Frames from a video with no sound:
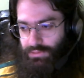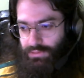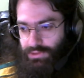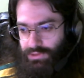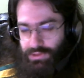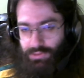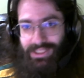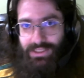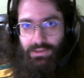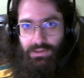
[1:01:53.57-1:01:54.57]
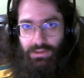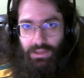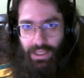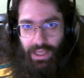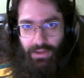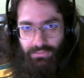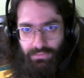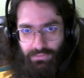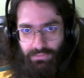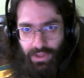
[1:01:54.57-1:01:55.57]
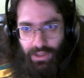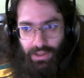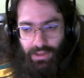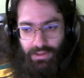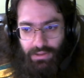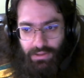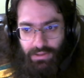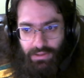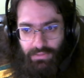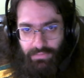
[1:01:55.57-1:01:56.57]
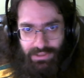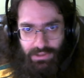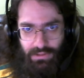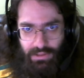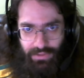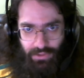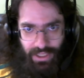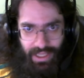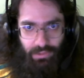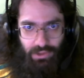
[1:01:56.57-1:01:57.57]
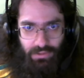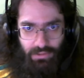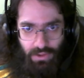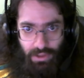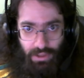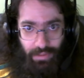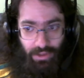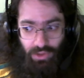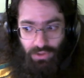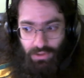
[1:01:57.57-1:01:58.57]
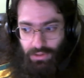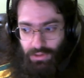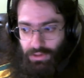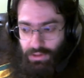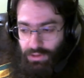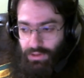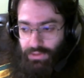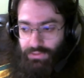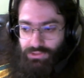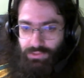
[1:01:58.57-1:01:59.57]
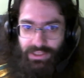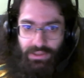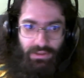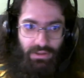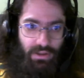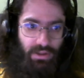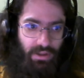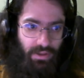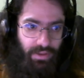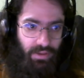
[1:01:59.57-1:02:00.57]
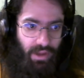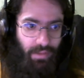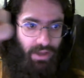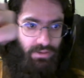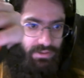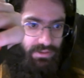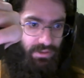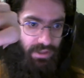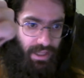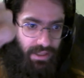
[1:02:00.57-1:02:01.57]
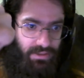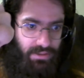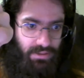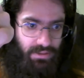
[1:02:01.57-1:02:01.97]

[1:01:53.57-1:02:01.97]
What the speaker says: There's a reason that I have a physical Ethernet cable going into my computer, and there's a reason that my mouse has